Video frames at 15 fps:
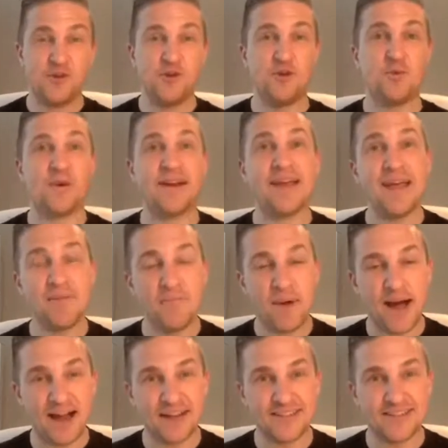Do you know what
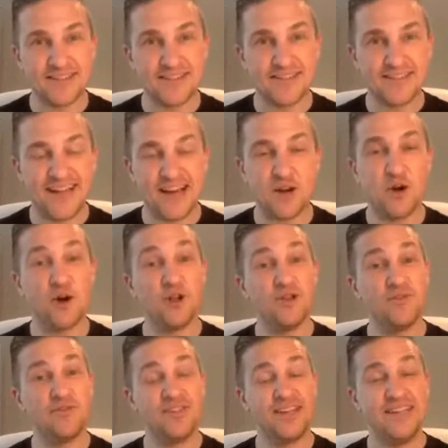impacts it? And all
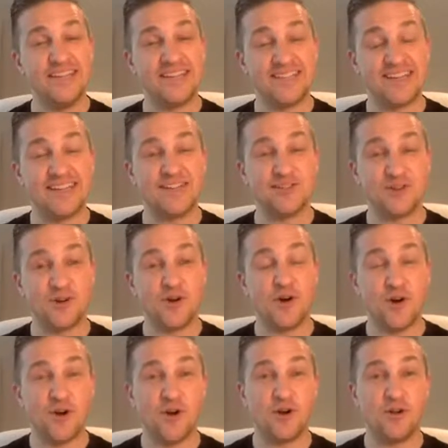of these things are
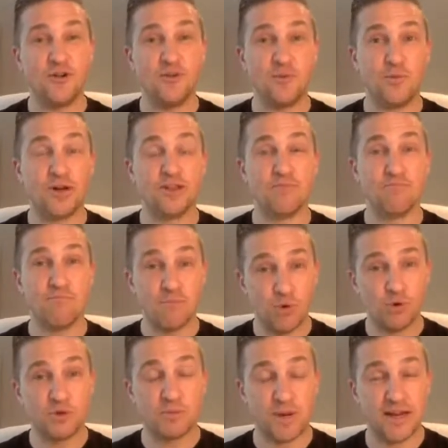all what
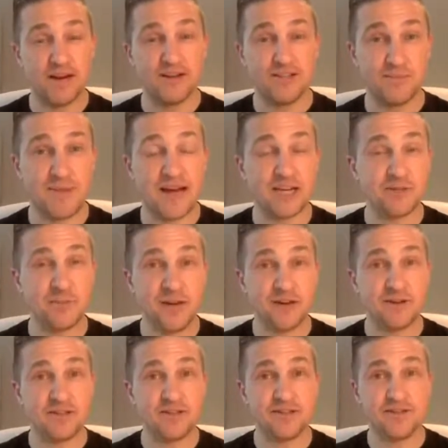most players, in my
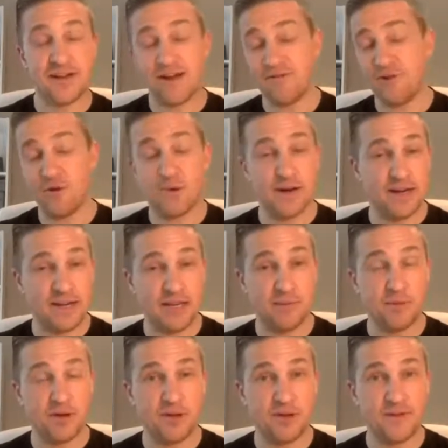experience, have no idea
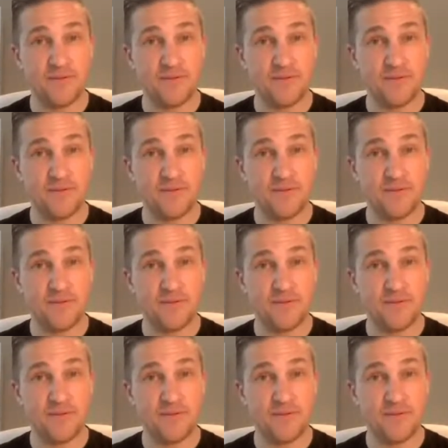about